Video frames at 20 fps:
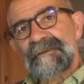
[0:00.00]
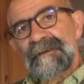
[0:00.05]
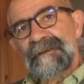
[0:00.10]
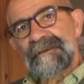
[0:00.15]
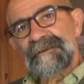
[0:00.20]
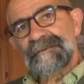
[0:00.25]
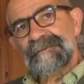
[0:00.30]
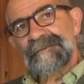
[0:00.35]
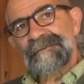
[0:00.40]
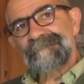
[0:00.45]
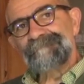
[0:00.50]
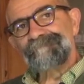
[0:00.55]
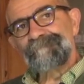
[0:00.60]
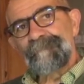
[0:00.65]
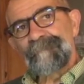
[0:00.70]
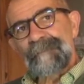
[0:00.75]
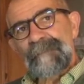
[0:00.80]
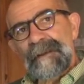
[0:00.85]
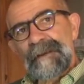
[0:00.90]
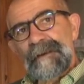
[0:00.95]
things
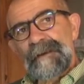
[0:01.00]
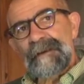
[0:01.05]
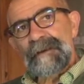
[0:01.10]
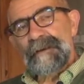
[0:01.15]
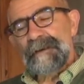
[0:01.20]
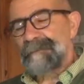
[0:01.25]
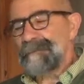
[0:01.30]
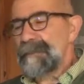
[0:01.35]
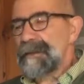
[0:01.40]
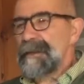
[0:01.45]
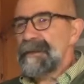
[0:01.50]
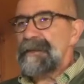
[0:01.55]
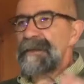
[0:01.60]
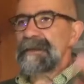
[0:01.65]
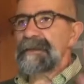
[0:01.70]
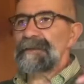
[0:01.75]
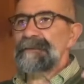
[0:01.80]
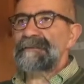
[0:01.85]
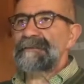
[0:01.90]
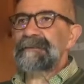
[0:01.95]

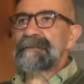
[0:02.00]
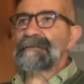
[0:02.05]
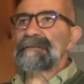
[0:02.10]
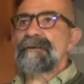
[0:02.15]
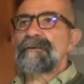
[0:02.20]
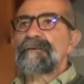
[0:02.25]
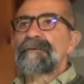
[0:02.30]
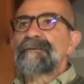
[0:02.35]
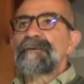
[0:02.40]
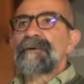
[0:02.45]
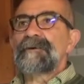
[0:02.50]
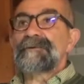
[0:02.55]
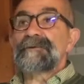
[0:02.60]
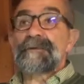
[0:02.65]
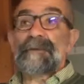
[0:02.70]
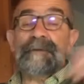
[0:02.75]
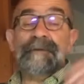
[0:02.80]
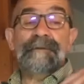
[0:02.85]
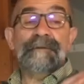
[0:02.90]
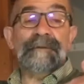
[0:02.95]
is this whole
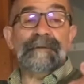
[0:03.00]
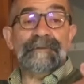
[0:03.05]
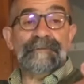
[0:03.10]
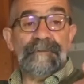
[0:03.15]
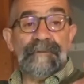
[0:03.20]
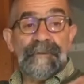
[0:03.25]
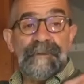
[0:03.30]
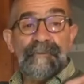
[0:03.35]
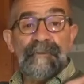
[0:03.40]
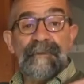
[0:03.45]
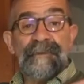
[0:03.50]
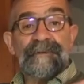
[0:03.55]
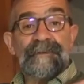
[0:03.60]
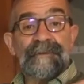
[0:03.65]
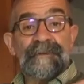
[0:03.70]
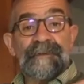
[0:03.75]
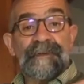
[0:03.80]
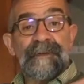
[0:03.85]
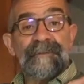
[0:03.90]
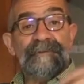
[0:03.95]
notion, and you saw it when we
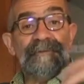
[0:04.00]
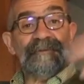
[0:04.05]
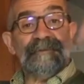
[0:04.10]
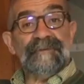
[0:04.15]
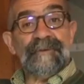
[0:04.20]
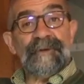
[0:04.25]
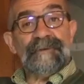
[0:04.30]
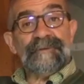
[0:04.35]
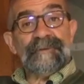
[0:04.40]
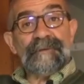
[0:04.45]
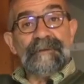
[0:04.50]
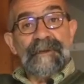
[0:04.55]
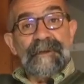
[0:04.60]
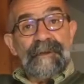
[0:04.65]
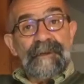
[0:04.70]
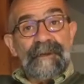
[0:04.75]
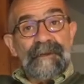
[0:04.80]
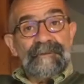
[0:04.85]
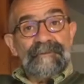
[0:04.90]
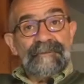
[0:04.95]
did the demonstration, the
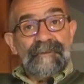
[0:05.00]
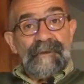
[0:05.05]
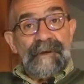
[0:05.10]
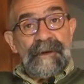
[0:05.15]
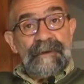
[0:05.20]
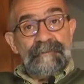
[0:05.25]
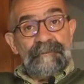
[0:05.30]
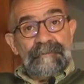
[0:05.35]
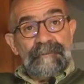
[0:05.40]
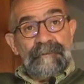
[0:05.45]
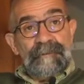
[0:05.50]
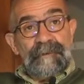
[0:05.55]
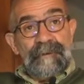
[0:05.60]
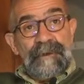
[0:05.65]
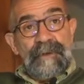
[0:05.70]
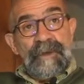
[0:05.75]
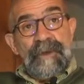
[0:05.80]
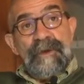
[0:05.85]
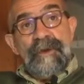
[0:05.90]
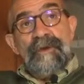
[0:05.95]
hands were out.
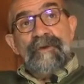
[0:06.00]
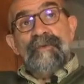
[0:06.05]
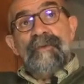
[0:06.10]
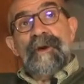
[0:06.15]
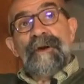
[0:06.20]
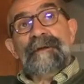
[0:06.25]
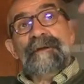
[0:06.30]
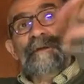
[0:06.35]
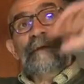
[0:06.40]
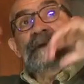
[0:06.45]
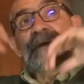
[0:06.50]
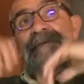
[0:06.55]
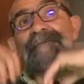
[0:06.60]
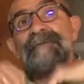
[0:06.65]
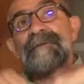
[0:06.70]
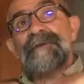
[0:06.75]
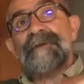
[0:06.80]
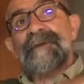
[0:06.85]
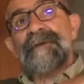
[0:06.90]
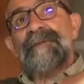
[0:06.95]
Well, if
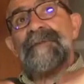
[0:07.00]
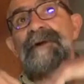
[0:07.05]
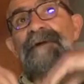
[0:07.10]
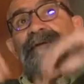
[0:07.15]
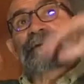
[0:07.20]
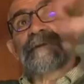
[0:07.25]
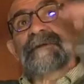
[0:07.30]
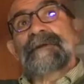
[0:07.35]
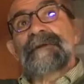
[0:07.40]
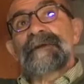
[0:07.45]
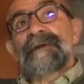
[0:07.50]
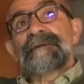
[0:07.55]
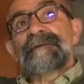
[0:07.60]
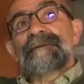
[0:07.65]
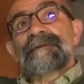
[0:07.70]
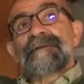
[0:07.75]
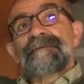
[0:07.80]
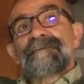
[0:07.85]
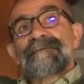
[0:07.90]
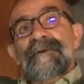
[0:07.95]
you think about the
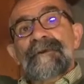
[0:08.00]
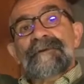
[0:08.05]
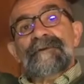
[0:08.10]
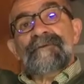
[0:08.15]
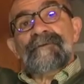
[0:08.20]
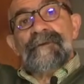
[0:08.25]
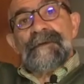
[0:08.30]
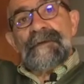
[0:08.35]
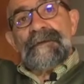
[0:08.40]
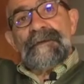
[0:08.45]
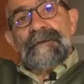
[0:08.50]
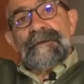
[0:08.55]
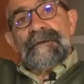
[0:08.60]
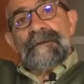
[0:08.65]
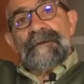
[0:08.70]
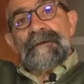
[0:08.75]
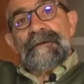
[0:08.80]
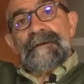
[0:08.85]
victory